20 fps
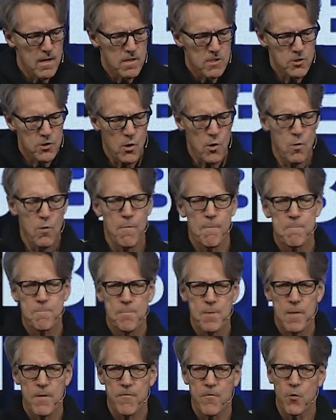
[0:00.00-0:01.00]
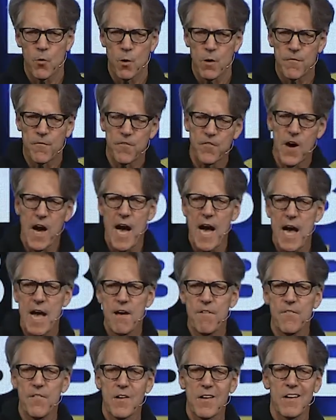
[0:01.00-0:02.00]
So, for
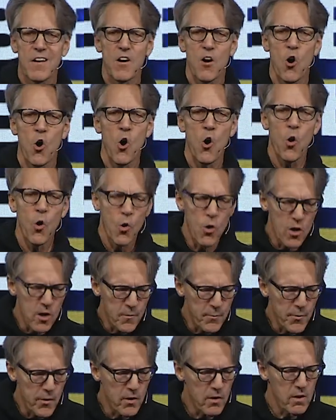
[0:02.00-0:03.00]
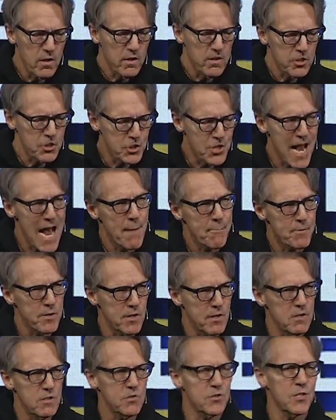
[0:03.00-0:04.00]
five horrible
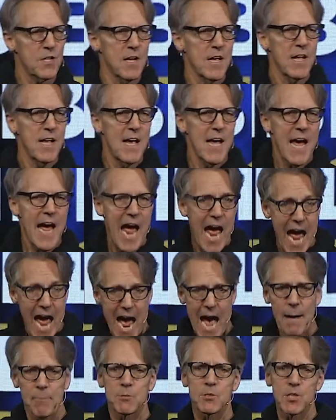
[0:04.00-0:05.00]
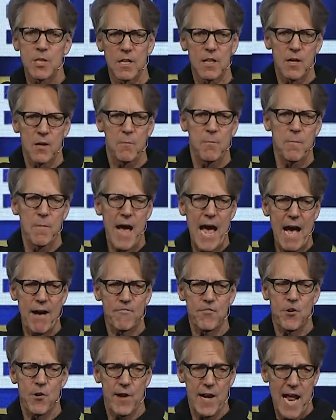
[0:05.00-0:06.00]
chapters, Absalom,
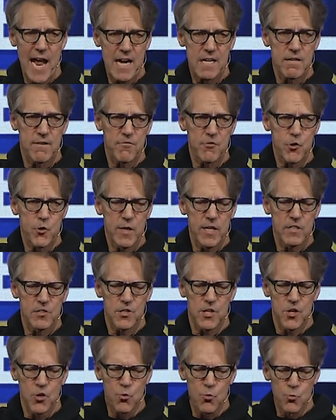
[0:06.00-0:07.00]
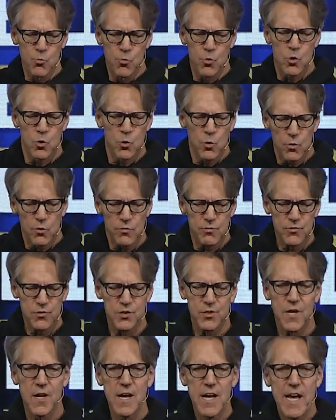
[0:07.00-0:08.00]
after an act of treason,
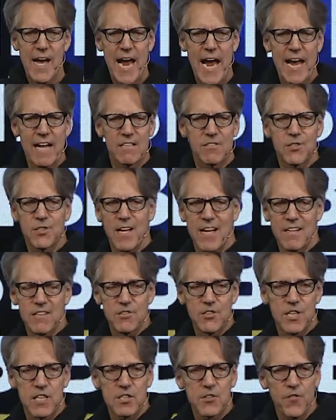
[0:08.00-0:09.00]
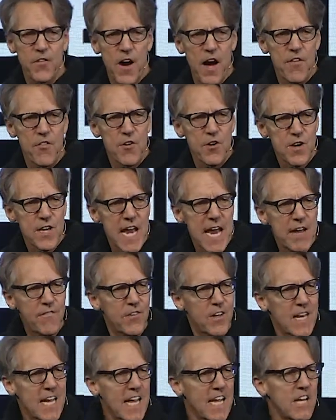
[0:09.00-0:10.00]
rules and sends his father
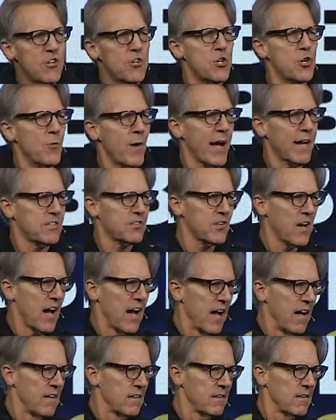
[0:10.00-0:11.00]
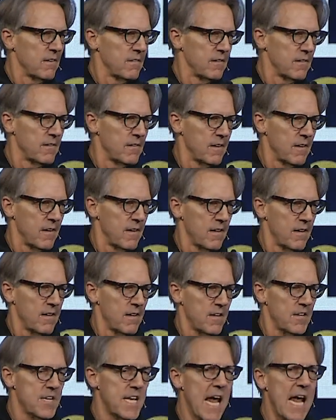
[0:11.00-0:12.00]
David into exile.
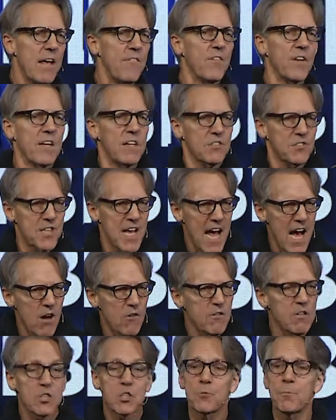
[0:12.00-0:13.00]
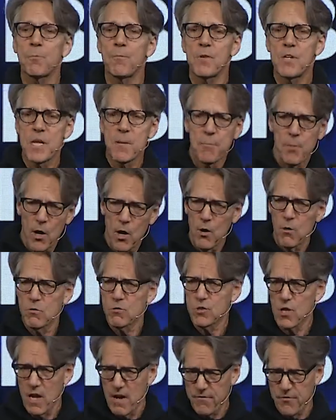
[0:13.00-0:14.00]
David is now
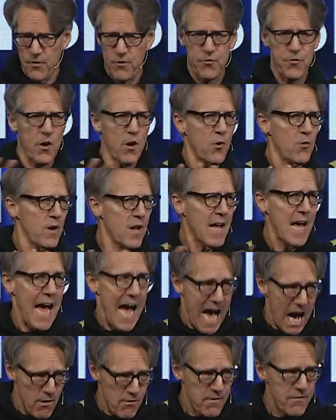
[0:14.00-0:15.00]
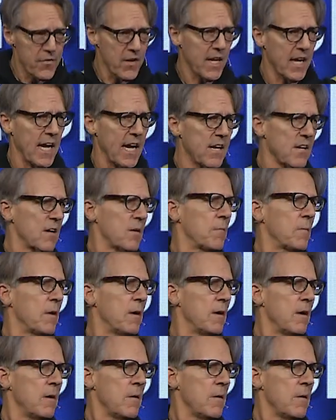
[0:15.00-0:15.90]
deposed off the throne, out of the kingdom.